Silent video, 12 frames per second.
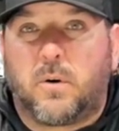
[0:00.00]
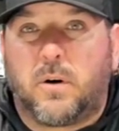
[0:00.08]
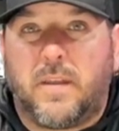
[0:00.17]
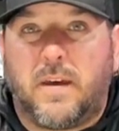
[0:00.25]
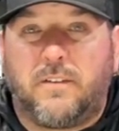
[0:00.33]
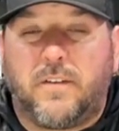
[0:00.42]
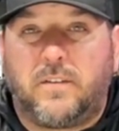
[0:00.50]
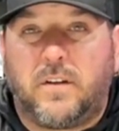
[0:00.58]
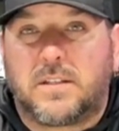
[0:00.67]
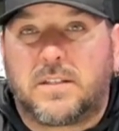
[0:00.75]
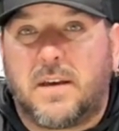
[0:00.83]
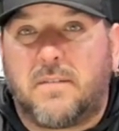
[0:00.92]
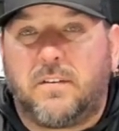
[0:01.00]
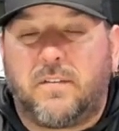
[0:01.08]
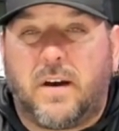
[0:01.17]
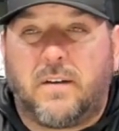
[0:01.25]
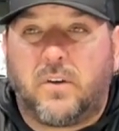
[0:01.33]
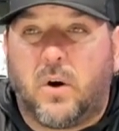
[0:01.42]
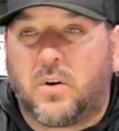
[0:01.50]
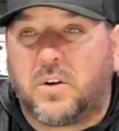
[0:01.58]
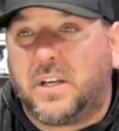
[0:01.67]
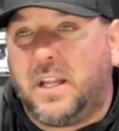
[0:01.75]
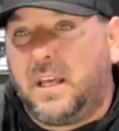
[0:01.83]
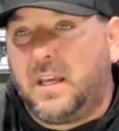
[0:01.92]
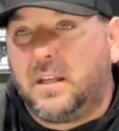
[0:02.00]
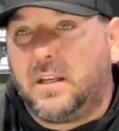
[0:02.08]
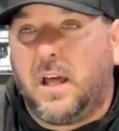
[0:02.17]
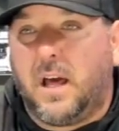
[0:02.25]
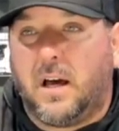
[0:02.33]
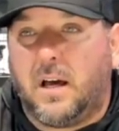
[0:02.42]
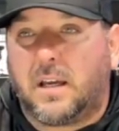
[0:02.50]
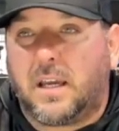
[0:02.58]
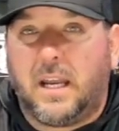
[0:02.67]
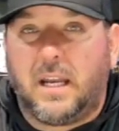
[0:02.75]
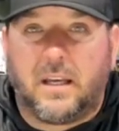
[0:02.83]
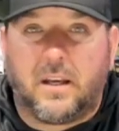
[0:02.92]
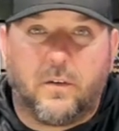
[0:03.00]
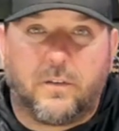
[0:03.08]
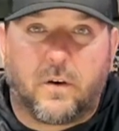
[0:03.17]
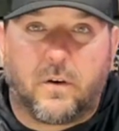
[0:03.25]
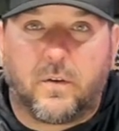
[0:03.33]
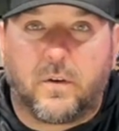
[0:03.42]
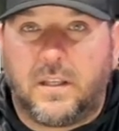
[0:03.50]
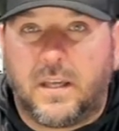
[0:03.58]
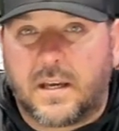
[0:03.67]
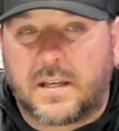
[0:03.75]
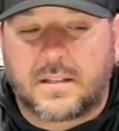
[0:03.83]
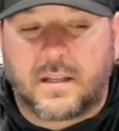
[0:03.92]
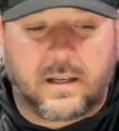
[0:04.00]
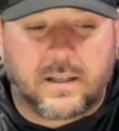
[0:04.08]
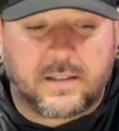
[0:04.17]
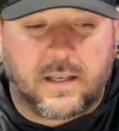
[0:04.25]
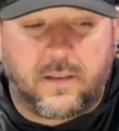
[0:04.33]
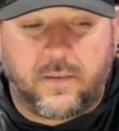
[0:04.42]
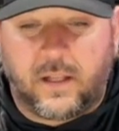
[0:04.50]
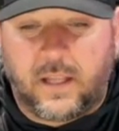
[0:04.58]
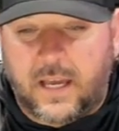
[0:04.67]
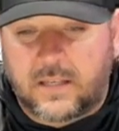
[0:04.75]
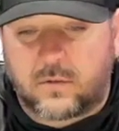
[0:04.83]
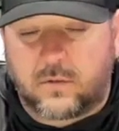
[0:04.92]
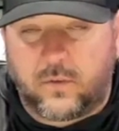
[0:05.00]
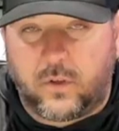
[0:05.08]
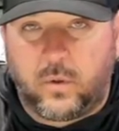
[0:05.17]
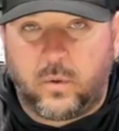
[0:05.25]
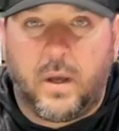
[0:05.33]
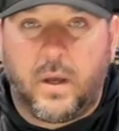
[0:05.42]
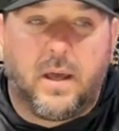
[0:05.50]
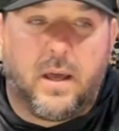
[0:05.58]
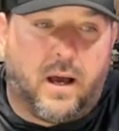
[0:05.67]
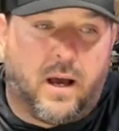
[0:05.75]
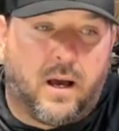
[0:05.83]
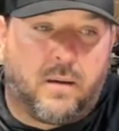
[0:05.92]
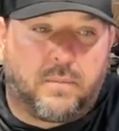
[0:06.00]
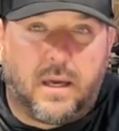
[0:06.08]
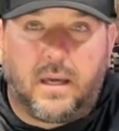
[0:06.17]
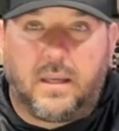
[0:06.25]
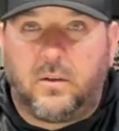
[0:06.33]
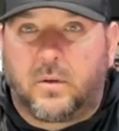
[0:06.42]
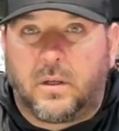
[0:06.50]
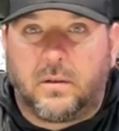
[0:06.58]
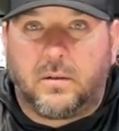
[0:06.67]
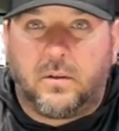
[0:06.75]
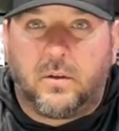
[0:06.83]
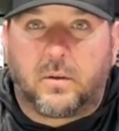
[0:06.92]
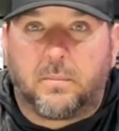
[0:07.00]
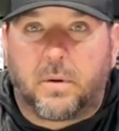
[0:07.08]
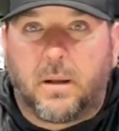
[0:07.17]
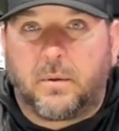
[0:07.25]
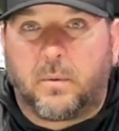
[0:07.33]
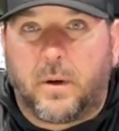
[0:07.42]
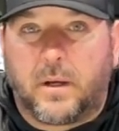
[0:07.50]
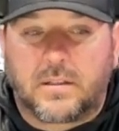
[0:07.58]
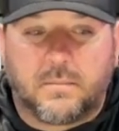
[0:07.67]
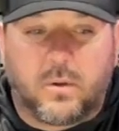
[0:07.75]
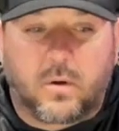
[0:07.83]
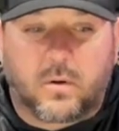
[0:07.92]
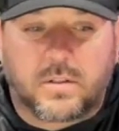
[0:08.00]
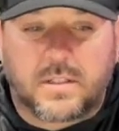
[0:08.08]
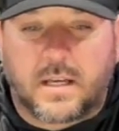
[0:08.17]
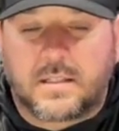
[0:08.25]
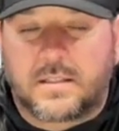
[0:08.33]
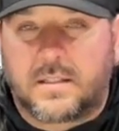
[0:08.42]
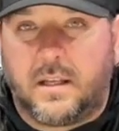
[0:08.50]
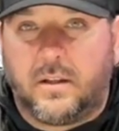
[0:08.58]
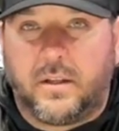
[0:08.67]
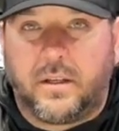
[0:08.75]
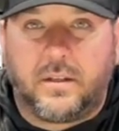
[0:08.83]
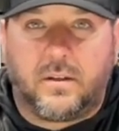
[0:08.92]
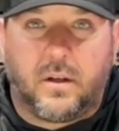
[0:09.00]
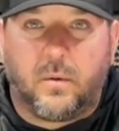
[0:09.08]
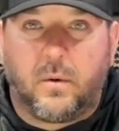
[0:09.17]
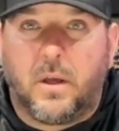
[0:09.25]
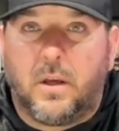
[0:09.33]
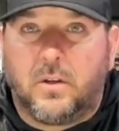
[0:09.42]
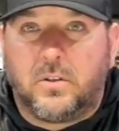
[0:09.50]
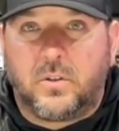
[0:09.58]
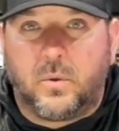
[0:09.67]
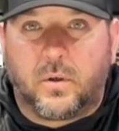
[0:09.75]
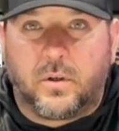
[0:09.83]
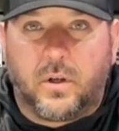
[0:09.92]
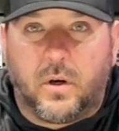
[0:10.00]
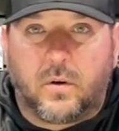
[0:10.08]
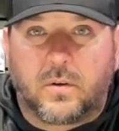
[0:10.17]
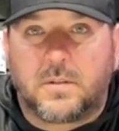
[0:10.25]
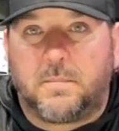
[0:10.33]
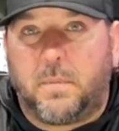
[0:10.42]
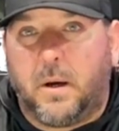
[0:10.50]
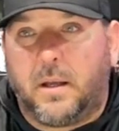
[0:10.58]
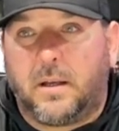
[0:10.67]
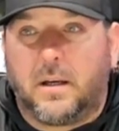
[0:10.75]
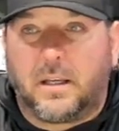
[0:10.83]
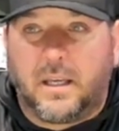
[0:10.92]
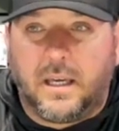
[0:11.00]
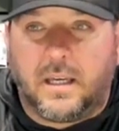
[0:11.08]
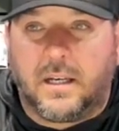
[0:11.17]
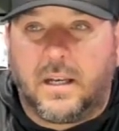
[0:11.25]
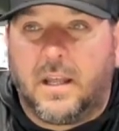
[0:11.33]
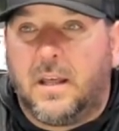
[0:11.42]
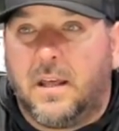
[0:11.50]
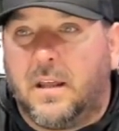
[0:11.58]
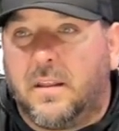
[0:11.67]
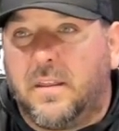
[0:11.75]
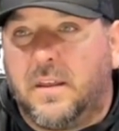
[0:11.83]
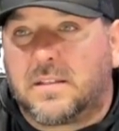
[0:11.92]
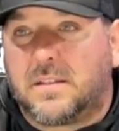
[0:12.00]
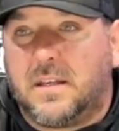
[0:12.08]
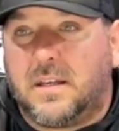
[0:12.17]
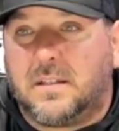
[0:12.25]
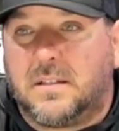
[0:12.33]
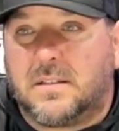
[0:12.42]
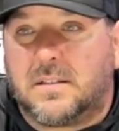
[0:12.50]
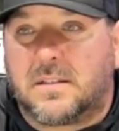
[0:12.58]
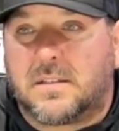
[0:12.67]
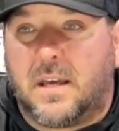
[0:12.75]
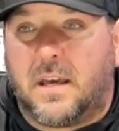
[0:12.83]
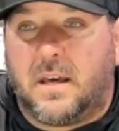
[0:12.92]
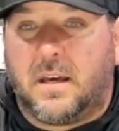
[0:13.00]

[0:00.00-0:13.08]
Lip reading: in that 50 to 75 yard and in. Can it go further? Yes, like I said in the last review. Yeah, you could probably ring some large size steel at 200 yards. But again, this is